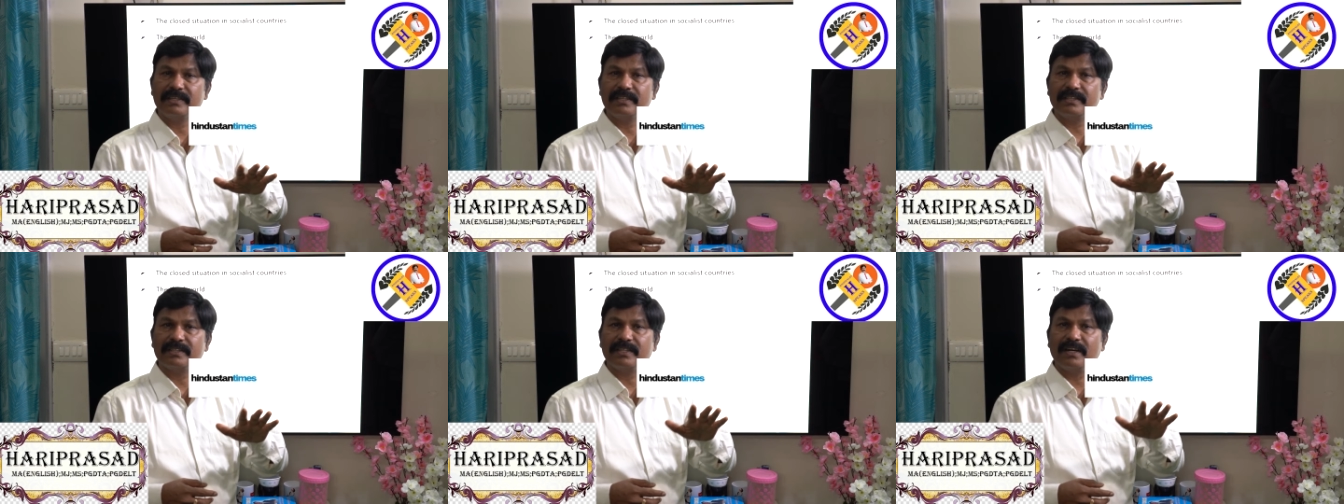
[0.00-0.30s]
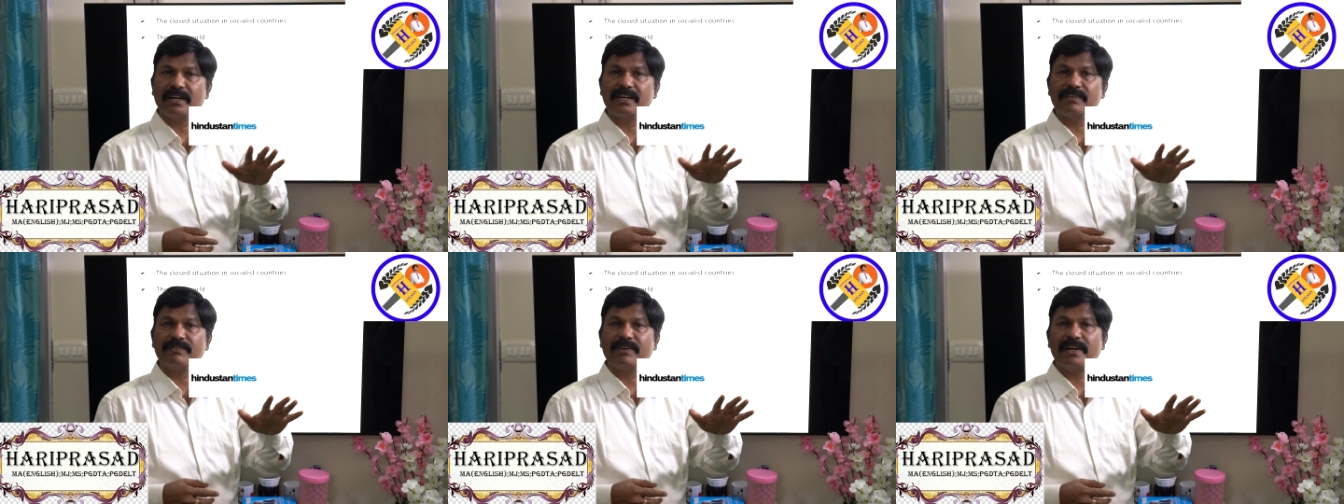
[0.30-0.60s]

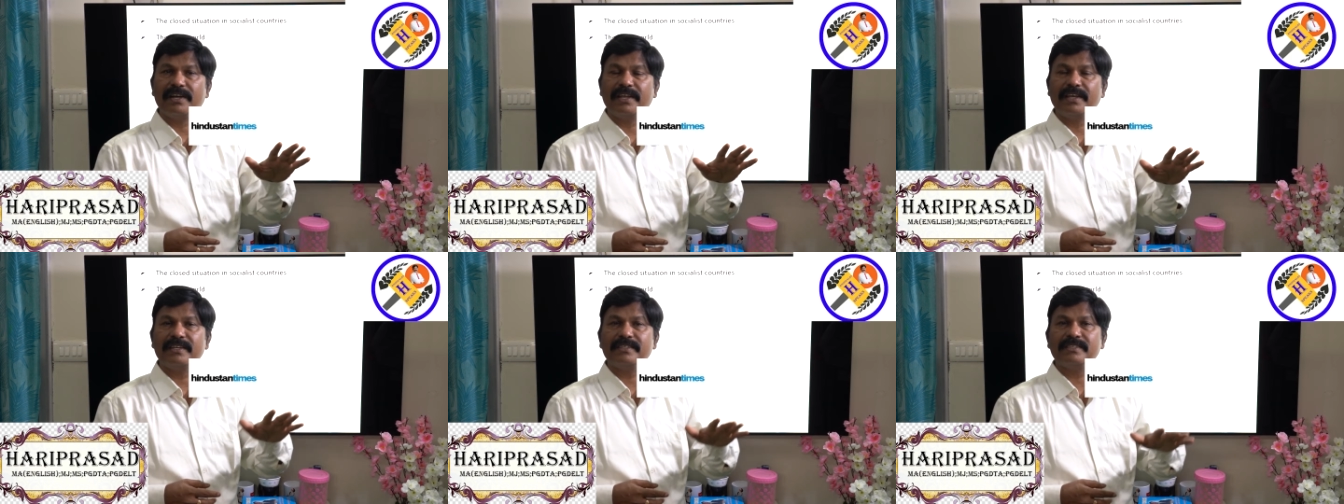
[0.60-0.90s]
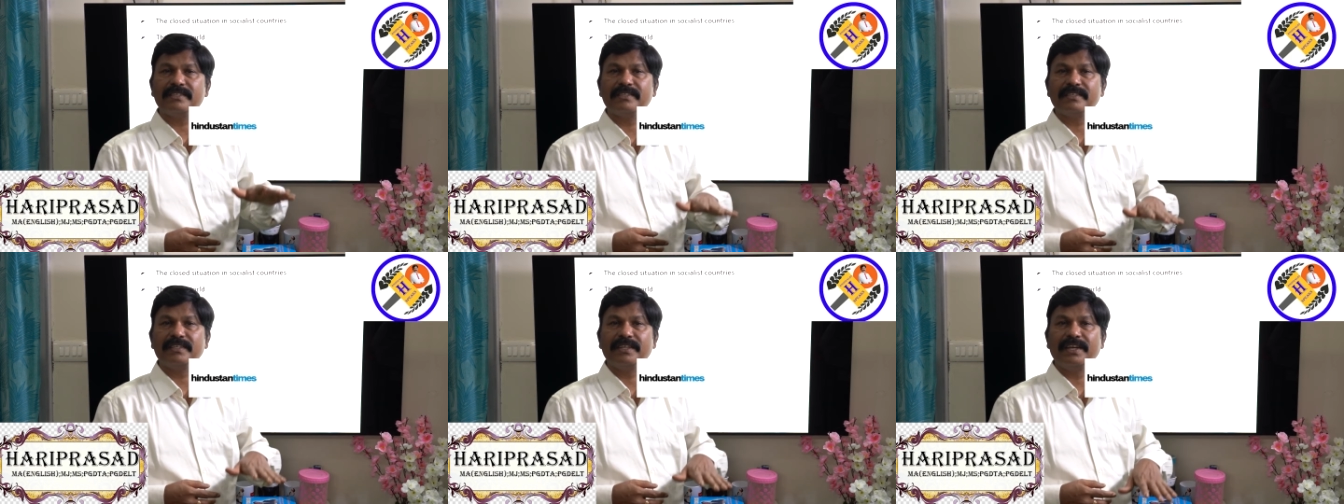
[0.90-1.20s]
Third world
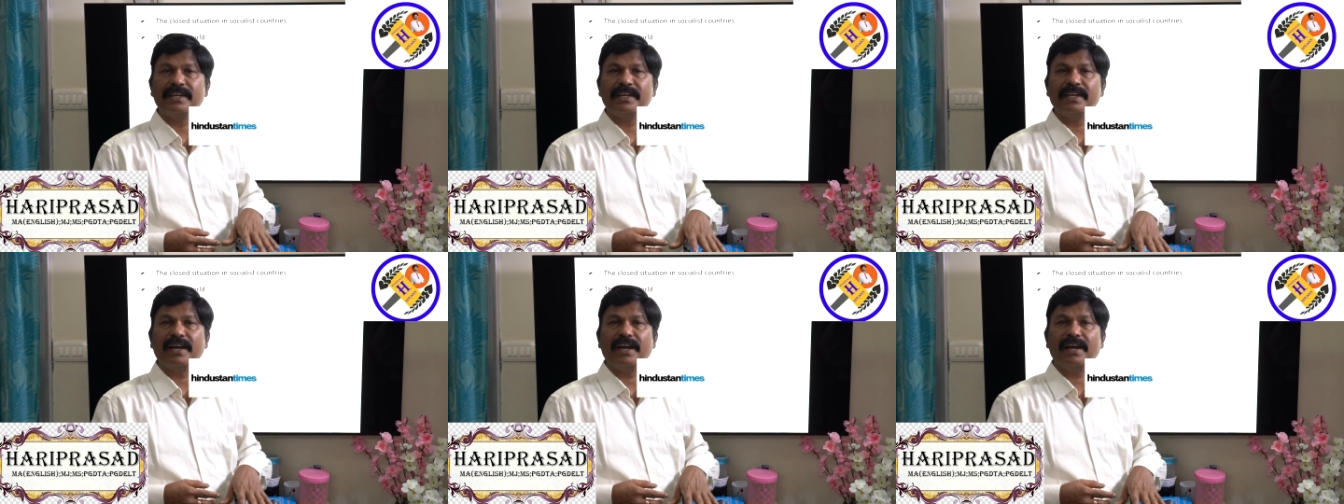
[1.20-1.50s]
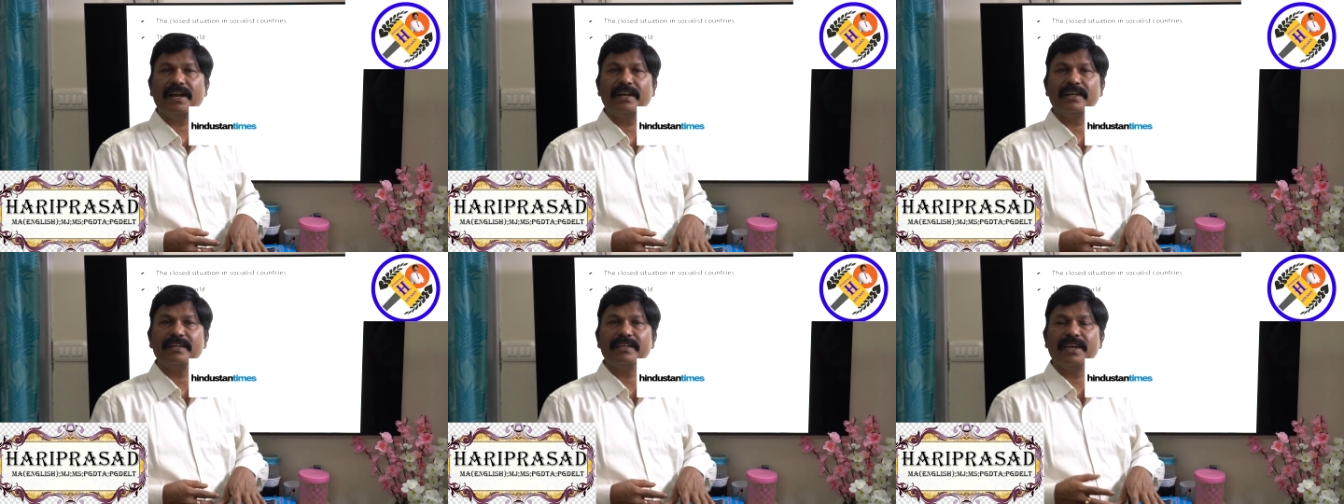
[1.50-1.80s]
is
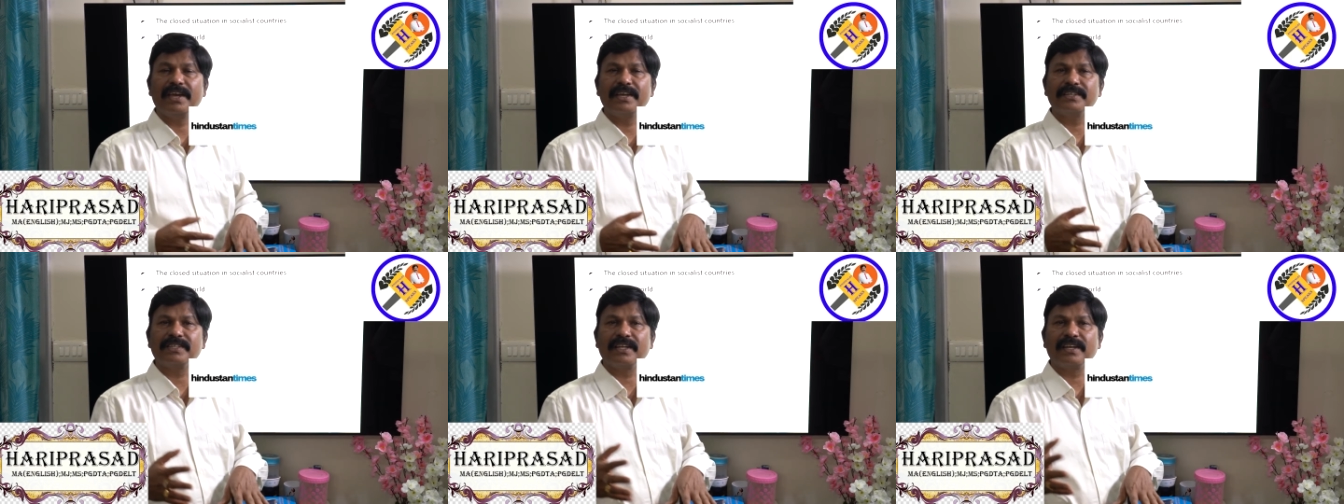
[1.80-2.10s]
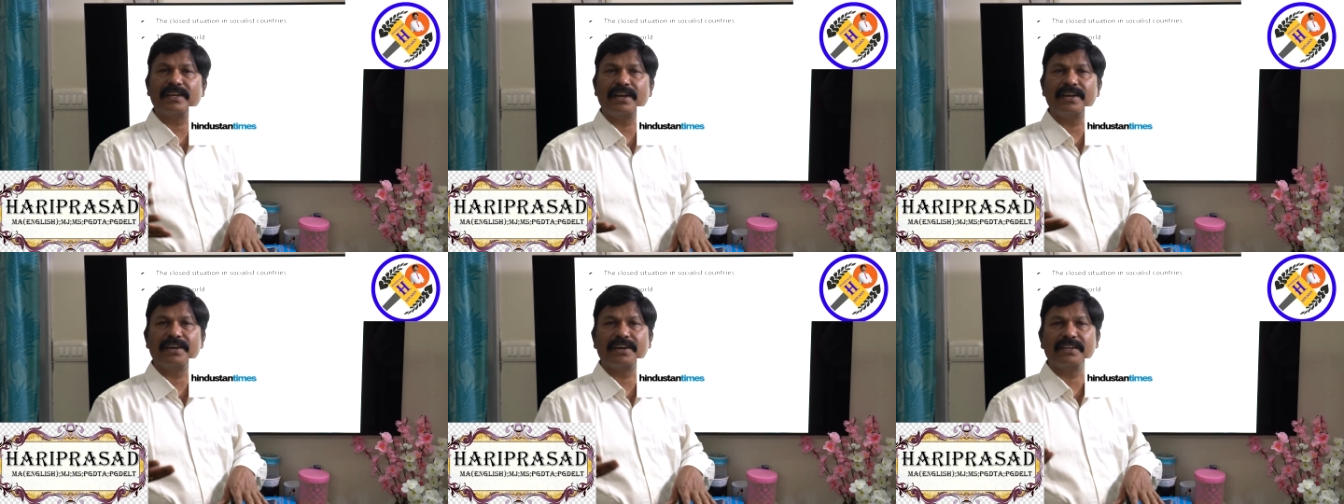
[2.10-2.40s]
India, Asian
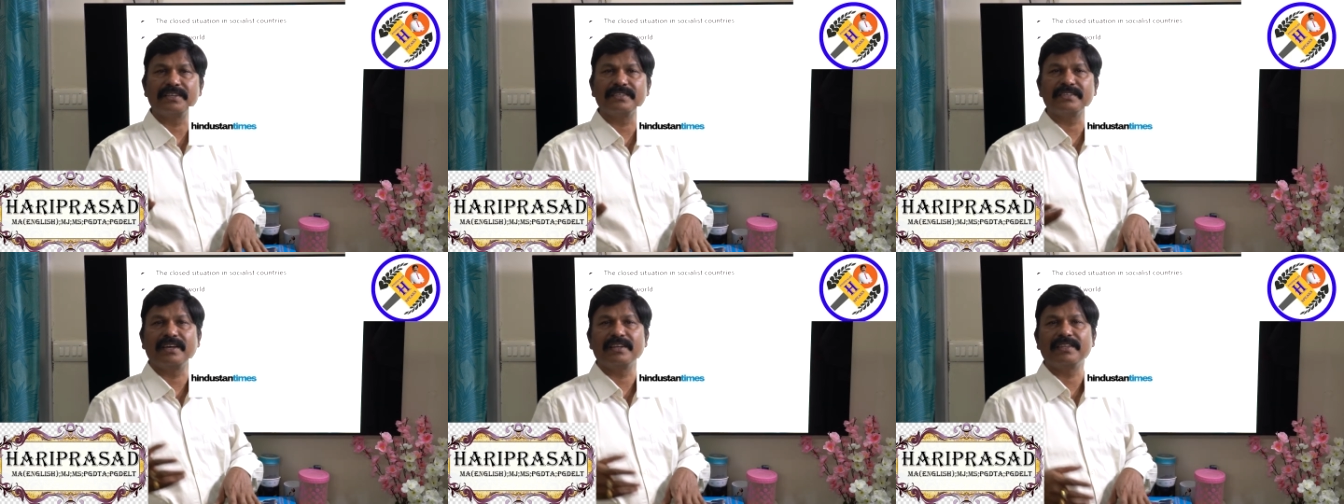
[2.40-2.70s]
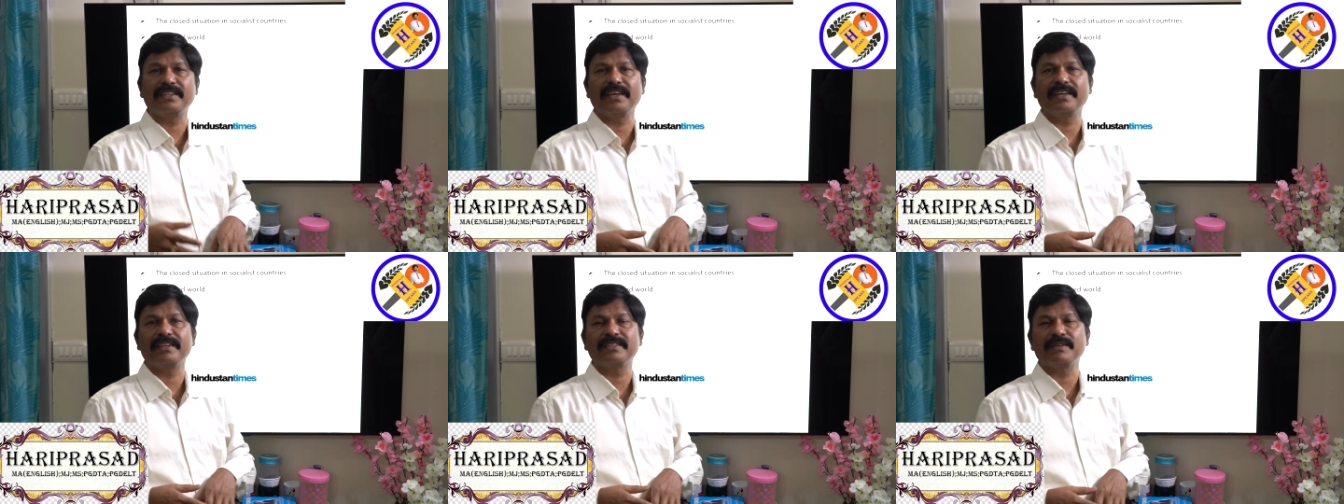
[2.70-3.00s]
countries are
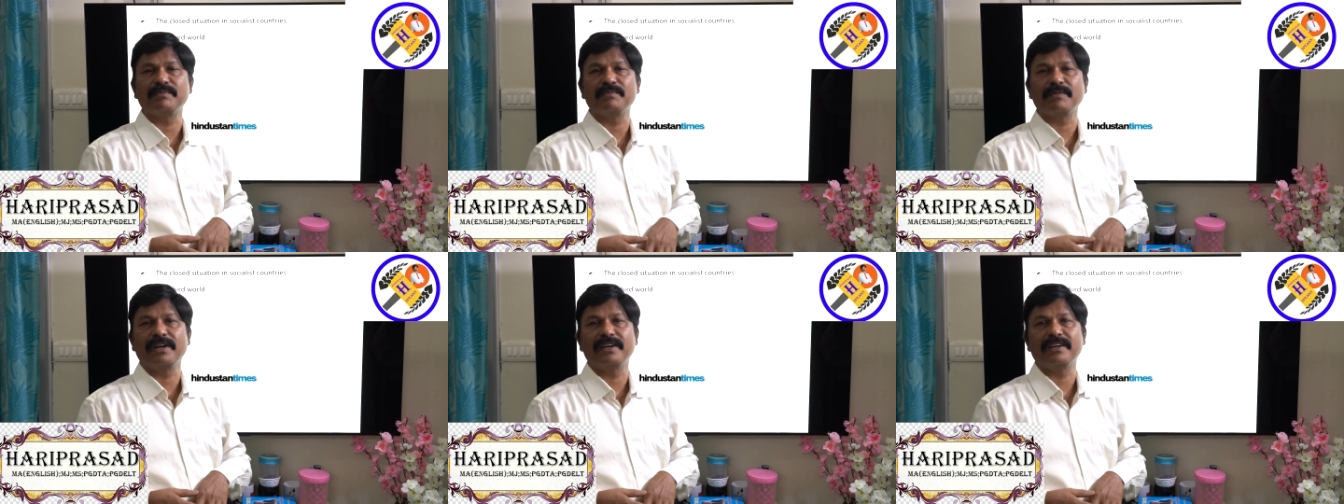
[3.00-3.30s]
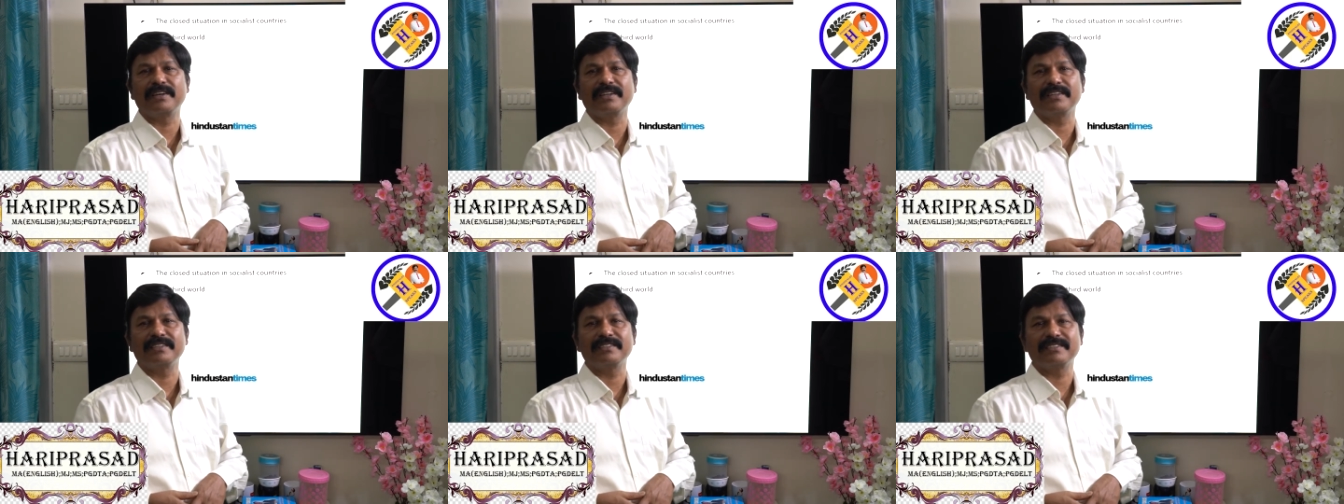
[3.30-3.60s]
there, some
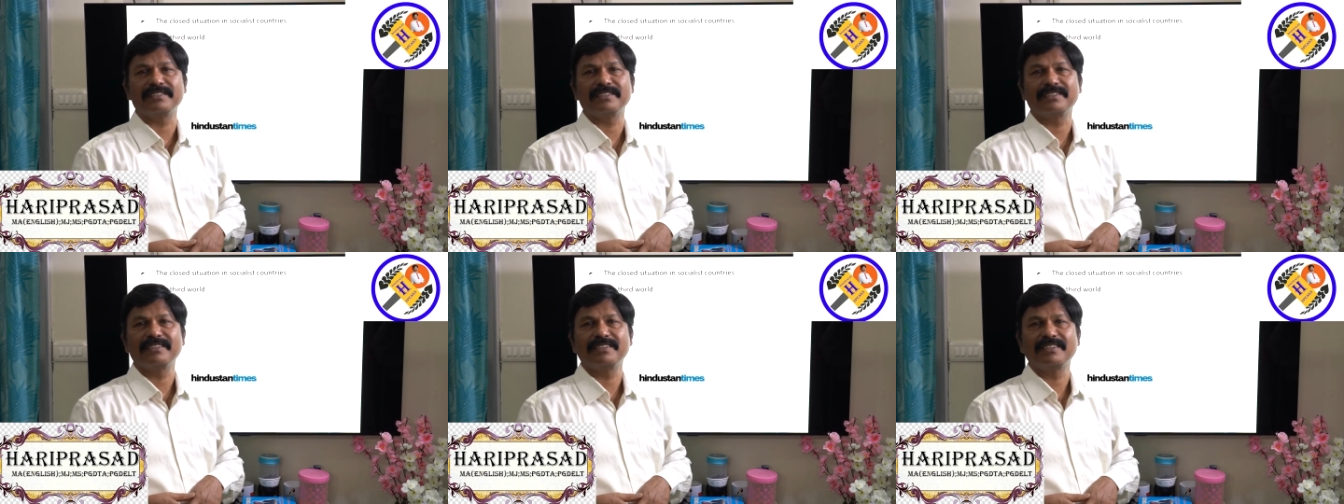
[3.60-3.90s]
countries.